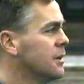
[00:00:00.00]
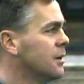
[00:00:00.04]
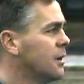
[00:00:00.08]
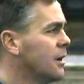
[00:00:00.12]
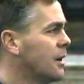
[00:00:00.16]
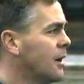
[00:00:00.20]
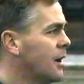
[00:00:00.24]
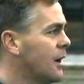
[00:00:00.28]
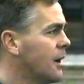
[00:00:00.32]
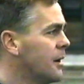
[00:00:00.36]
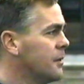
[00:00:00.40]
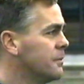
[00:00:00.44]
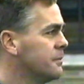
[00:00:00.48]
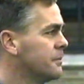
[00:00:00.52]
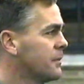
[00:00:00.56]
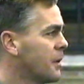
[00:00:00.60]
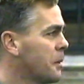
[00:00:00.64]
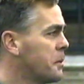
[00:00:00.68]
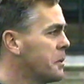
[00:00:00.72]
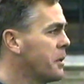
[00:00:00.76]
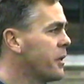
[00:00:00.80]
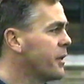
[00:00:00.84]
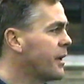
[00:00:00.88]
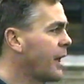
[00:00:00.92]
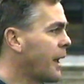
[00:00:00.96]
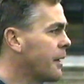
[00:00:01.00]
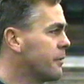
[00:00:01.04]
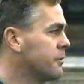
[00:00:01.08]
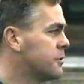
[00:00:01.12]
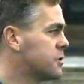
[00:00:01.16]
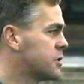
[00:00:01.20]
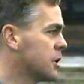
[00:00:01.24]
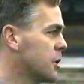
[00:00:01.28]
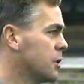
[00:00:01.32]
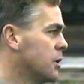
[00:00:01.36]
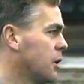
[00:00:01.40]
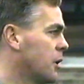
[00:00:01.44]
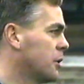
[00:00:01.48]
Um, I've been in the game
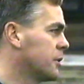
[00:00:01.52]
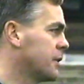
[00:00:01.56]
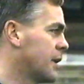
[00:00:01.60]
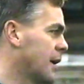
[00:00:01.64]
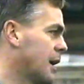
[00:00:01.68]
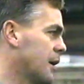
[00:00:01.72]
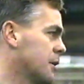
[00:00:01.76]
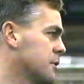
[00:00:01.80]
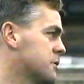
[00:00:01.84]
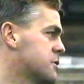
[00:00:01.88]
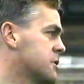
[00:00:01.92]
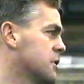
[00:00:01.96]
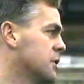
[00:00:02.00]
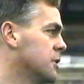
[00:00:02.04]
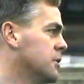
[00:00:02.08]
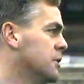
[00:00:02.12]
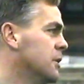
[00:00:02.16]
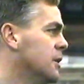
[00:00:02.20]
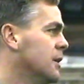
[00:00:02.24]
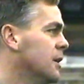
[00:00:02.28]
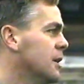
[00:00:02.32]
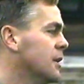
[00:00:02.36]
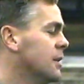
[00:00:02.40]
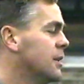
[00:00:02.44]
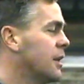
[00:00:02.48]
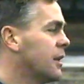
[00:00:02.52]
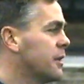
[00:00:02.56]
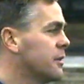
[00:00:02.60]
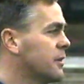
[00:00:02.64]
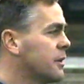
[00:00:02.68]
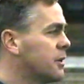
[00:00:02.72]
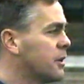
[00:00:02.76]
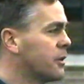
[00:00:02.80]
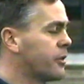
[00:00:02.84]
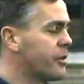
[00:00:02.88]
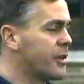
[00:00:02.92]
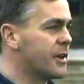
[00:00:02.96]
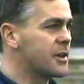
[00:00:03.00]
too long now to let
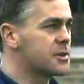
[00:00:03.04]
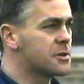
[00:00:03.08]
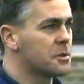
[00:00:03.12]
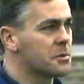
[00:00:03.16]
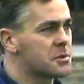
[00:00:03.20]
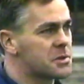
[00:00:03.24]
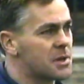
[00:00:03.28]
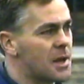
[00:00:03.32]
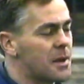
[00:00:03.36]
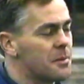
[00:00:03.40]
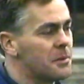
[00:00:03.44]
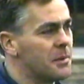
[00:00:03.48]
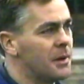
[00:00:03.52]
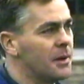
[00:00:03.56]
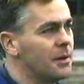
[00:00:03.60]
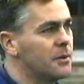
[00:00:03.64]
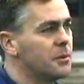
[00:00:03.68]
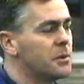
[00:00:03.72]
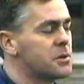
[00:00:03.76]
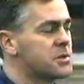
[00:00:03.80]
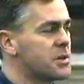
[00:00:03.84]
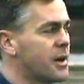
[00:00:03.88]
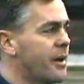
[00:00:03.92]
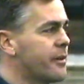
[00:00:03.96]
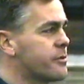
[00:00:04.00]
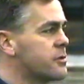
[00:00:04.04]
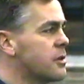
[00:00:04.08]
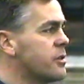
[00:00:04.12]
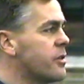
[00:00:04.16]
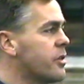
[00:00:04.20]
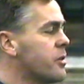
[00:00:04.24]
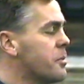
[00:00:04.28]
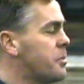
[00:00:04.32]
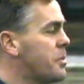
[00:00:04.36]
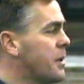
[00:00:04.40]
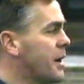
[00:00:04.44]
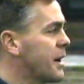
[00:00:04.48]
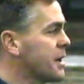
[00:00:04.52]
little things upset me, which I've done in
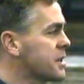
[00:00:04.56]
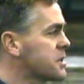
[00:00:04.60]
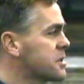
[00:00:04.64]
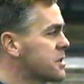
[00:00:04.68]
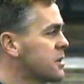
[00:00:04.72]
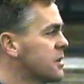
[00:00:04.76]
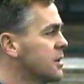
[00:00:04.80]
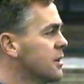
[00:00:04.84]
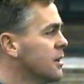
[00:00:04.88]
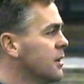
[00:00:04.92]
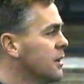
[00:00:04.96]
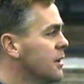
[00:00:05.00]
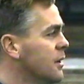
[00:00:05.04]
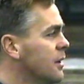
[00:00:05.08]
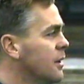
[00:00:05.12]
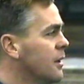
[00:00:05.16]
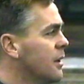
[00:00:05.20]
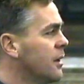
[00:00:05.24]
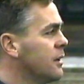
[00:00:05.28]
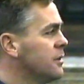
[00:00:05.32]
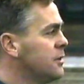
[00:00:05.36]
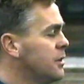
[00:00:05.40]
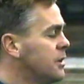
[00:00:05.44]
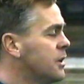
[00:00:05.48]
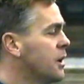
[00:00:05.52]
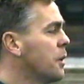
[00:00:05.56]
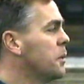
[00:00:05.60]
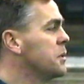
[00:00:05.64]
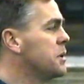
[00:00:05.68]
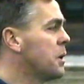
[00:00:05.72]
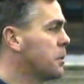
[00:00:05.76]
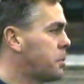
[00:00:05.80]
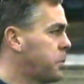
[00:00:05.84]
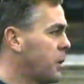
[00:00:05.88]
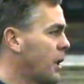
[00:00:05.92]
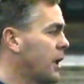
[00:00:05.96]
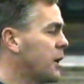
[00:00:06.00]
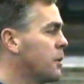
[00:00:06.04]
the past. You know when you're
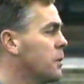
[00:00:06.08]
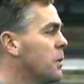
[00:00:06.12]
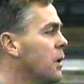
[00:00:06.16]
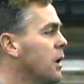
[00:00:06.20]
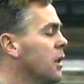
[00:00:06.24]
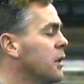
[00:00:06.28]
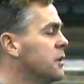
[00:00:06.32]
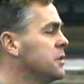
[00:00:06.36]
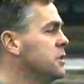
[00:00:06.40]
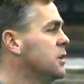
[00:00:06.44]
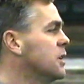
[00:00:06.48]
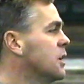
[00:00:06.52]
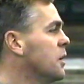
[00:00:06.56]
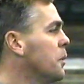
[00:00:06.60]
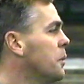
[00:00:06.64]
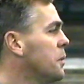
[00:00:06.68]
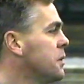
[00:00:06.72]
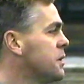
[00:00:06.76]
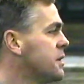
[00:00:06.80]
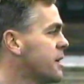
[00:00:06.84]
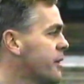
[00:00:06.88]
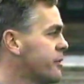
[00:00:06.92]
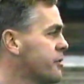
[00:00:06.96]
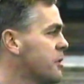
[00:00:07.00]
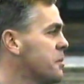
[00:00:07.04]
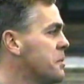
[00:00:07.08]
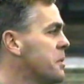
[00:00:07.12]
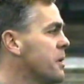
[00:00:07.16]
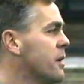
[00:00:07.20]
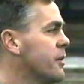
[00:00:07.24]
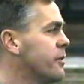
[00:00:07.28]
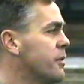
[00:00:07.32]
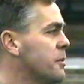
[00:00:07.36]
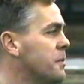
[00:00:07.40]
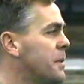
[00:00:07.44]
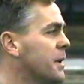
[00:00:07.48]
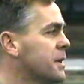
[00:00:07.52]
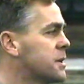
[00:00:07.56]
playing well and you know when you're having a bit of
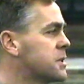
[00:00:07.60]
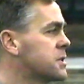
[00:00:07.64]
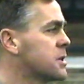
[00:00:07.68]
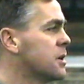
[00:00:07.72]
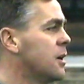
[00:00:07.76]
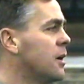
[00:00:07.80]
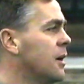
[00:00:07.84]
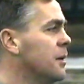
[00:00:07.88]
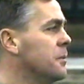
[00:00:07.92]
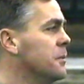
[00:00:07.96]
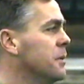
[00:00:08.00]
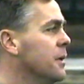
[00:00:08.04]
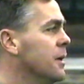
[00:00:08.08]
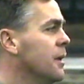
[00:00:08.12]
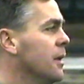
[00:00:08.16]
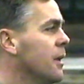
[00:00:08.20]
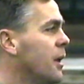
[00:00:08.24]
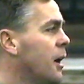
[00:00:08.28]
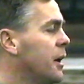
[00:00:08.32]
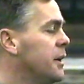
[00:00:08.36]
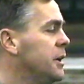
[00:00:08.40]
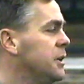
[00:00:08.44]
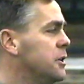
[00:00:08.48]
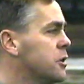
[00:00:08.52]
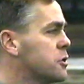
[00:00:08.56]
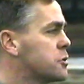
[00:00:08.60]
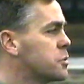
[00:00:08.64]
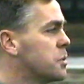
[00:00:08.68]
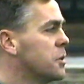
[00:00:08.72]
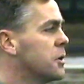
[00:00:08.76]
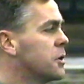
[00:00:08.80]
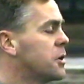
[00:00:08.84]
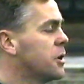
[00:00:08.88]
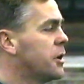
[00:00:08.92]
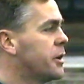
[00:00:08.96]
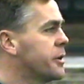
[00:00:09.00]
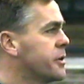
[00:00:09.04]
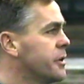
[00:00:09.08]
a bad time and you just
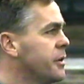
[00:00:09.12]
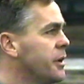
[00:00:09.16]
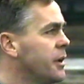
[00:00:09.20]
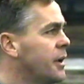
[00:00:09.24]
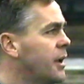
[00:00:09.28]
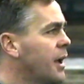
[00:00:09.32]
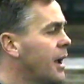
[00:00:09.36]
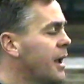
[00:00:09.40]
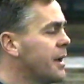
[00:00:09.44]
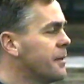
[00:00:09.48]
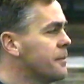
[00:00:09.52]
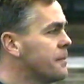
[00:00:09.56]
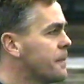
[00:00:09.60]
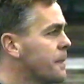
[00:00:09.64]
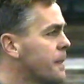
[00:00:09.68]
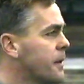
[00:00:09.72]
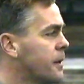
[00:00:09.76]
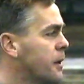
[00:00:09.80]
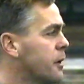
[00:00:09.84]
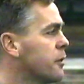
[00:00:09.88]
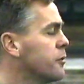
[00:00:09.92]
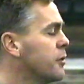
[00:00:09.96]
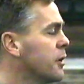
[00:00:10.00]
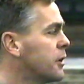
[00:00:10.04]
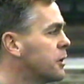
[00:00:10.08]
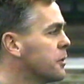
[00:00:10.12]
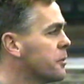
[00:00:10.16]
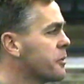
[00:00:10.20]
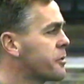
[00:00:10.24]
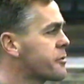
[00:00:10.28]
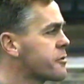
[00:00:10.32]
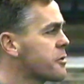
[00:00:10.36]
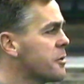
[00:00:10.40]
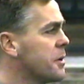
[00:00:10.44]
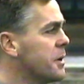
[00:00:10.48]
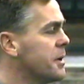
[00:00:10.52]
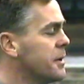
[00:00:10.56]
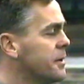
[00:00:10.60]
work hard at your game and hopefully come
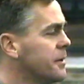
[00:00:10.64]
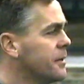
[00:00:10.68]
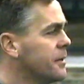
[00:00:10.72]
through it.